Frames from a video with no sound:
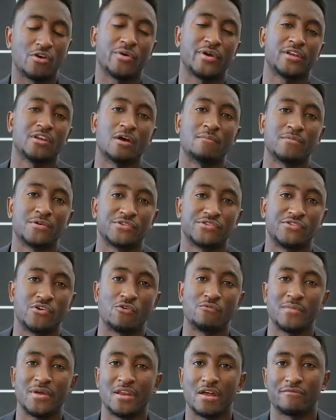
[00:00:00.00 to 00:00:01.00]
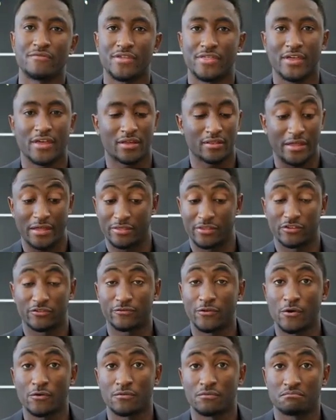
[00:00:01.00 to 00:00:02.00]
knowing numbers don't mean everything, like
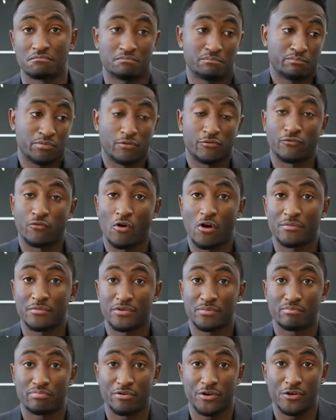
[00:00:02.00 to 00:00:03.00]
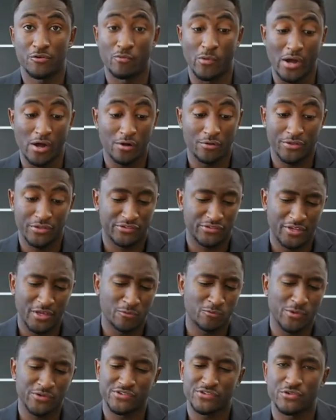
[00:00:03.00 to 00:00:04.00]
this phone performed pretty well. The
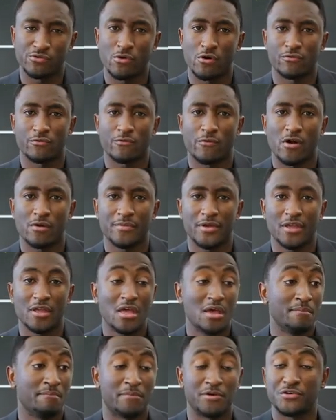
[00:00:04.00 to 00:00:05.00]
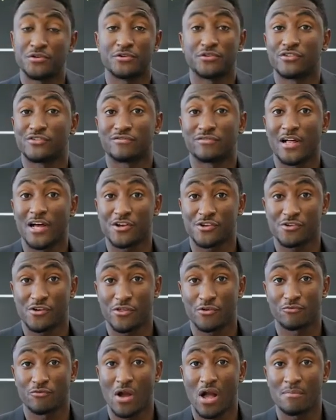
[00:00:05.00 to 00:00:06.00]
skin wasn't too overwhelming, but you could just flash
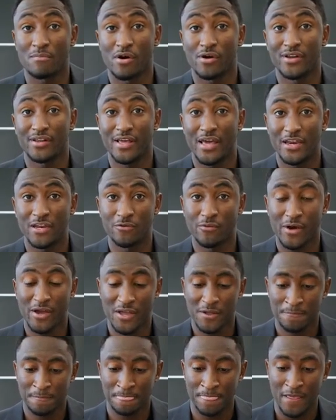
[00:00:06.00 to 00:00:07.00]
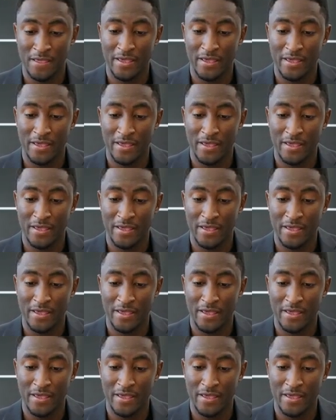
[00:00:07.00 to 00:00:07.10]
another ROM on it anyway.